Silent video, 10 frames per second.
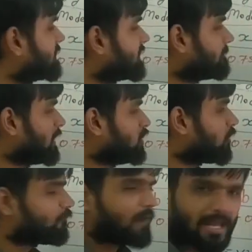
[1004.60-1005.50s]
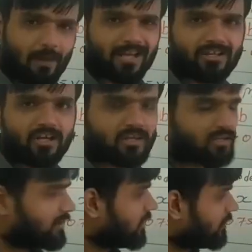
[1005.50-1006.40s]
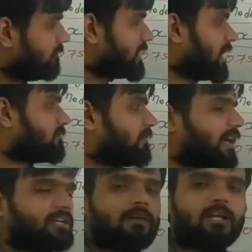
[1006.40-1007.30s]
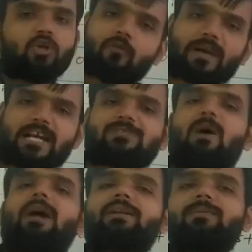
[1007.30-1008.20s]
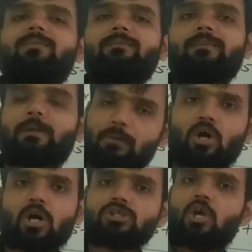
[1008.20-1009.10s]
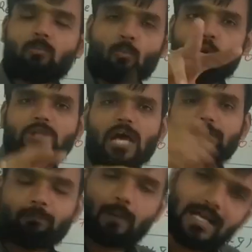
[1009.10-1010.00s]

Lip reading: placing value of y bar here, we can find value of x bar, because both are